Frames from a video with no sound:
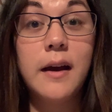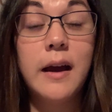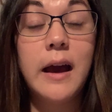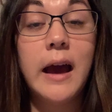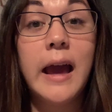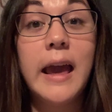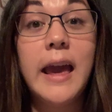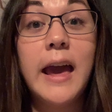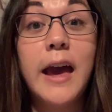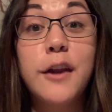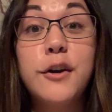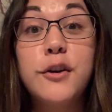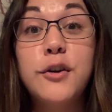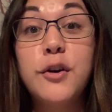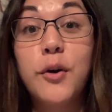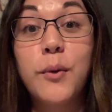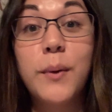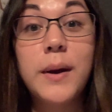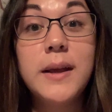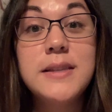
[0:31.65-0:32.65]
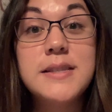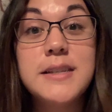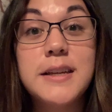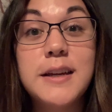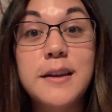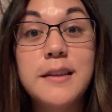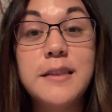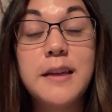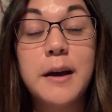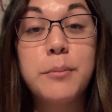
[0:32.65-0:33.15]
I had no
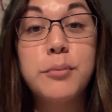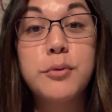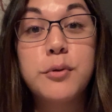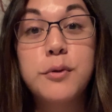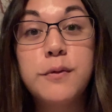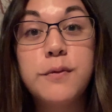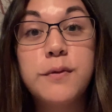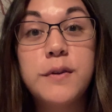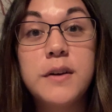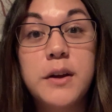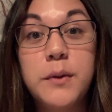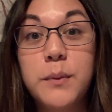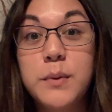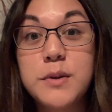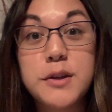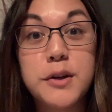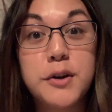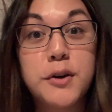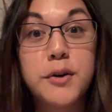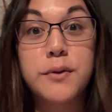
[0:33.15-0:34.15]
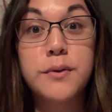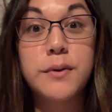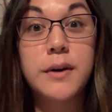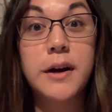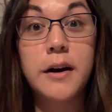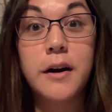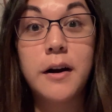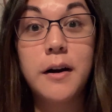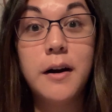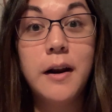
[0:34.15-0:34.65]
idea that proofreading was a
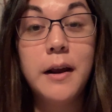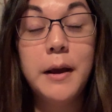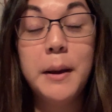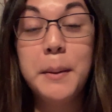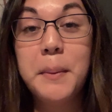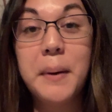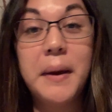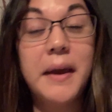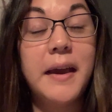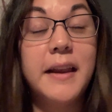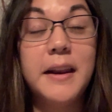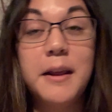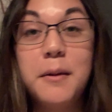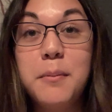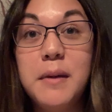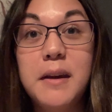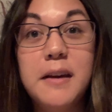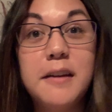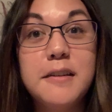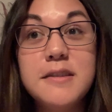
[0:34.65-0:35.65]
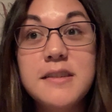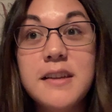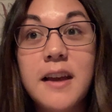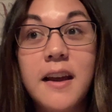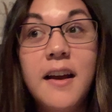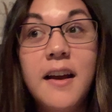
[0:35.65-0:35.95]
career by any means.